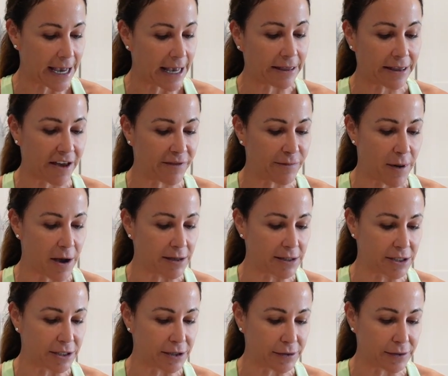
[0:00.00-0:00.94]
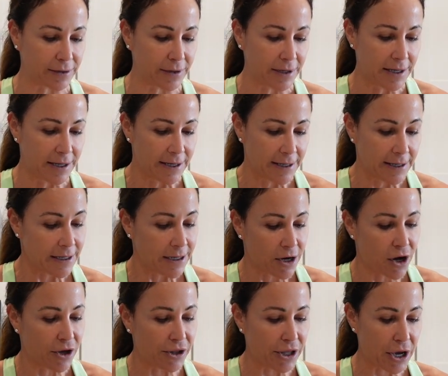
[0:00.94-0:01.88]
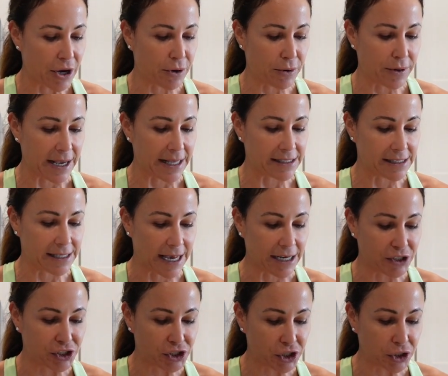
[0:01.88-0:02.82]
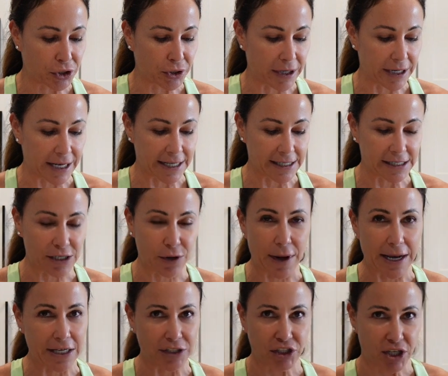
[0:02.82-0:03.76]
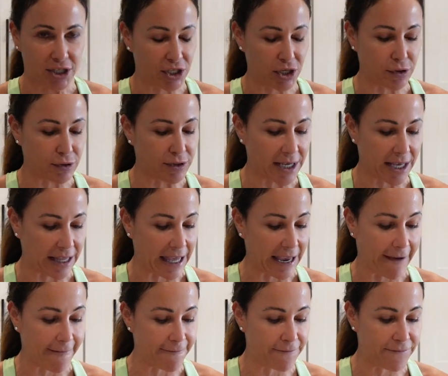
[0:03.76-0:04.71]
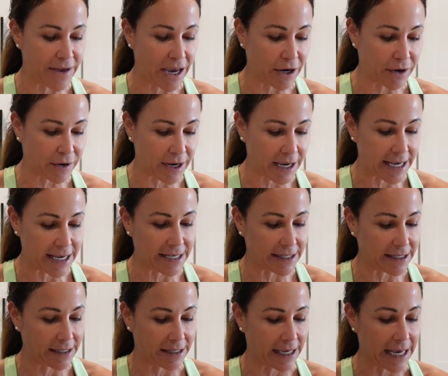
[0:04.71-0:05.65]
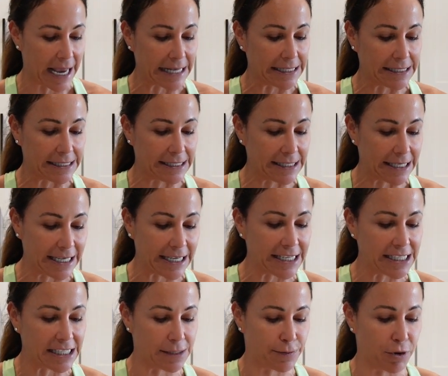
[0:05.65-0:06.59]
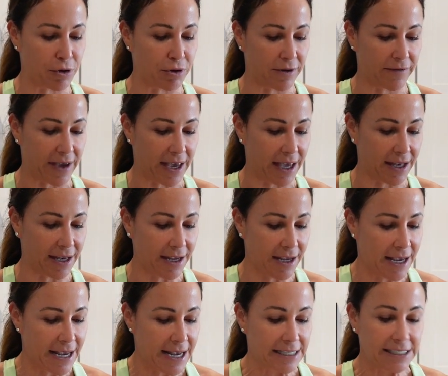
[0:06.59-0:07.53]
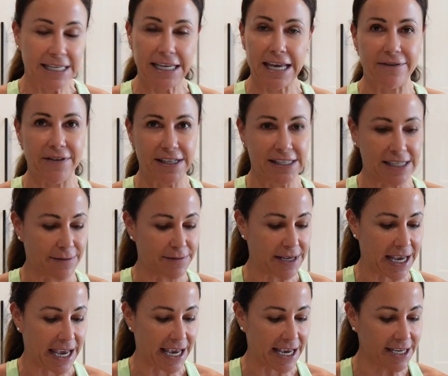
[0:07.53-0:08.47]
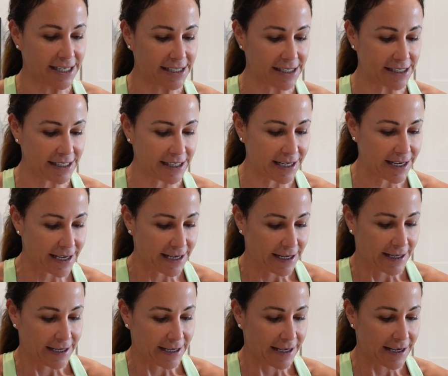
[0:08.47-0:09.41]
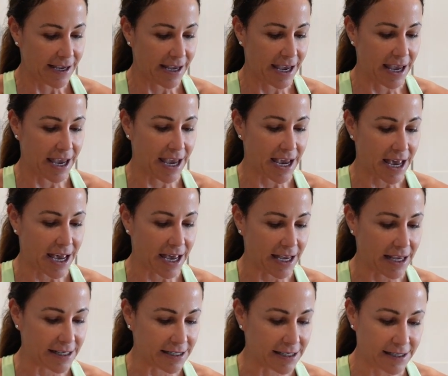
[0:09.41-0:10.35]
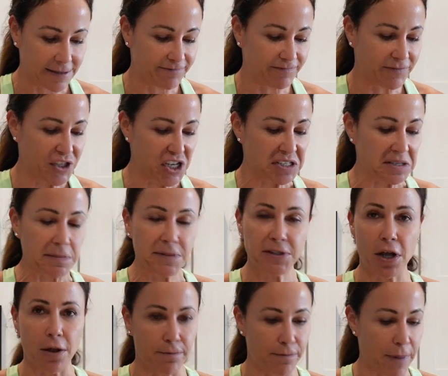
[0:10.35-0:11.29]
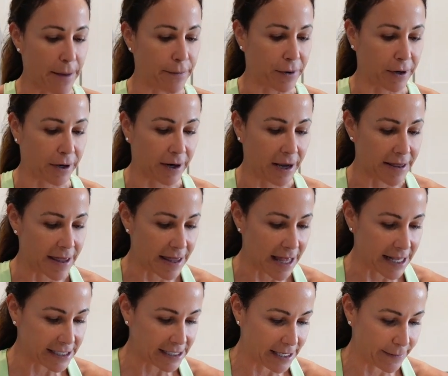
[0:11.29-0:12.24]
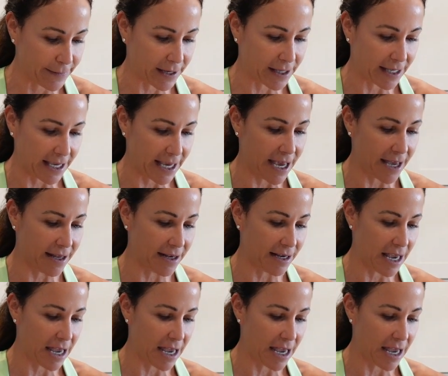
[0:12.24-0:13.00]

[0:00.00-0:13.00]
I love ponzu, although it has sugar in it, so I just use it like very, like a teaspoon of it to give it some taste and just some salt and pepper, and then that's typically it.